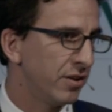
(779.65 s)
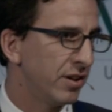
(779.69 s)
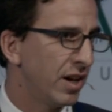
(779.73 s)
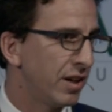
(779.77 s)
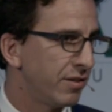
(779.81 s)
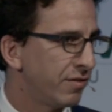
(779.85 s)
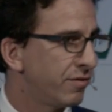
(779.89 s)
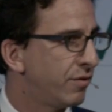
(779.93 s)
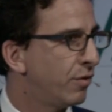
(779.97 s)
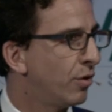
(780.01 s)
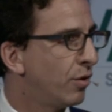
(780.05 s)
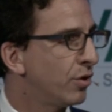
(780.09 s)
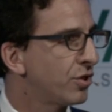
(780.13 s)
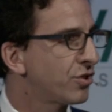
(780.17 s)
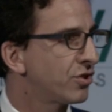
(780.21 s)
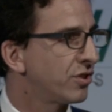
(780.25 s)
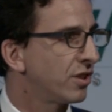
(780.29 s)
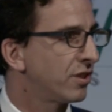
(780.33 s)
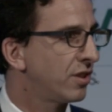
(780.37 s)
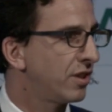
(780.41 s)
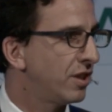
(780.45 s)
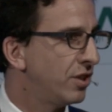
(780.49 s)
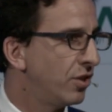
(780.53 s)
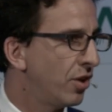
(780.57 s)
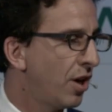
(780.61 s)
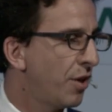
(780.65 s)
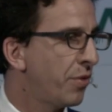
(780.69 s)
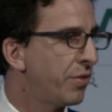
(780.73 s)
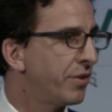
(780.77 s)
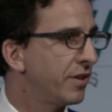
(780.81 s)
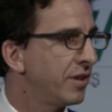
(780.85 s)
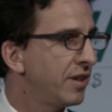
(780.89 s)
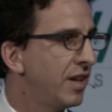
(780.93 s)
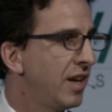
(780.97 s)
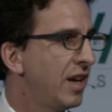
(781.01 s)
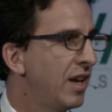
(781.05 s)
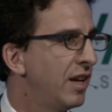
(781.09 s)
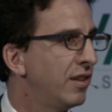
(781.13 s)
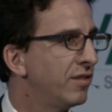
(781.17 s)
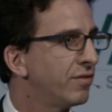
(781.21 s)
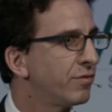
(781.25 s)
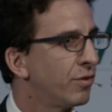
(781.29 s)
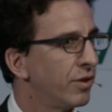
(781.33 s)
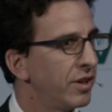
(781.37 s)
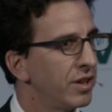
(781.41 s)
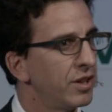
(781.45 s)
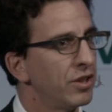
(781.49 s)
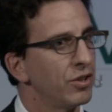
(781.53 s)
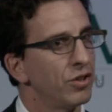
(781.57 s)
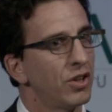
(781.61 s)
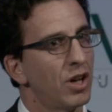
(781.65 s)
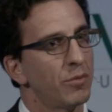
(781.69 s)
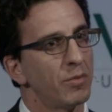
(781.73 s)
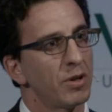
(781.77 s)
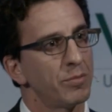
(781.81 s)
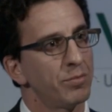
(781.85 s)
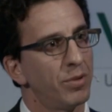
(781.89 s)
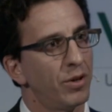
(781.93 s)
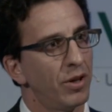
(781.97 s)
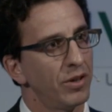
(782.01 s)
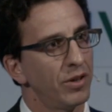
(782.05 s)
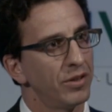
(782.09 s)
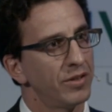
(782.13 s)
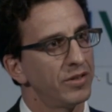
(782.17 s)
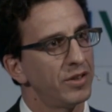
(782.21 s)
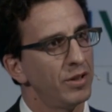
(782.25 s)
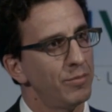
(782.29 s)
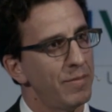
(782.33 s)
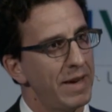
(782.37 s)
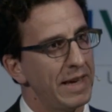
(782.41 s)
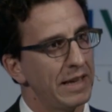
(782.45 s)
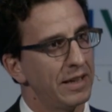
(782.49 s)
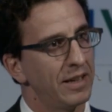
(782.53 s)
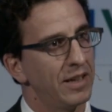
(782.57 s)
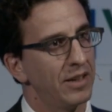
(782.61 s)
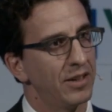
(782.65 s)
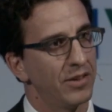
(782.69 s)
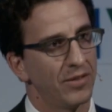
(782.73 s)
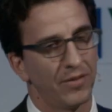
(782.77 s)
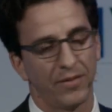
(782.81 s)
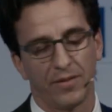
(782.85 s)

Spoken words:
unfortunately not the case for economic policy making.